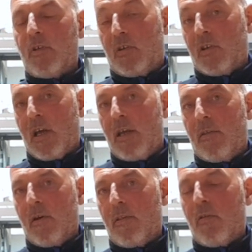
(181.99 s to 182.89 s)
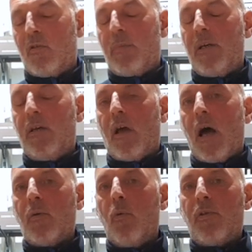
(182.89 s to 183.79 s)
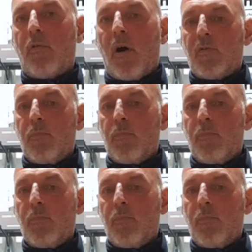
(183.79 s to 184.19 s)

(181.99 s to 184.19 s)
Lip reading: to say that there has been unauthorised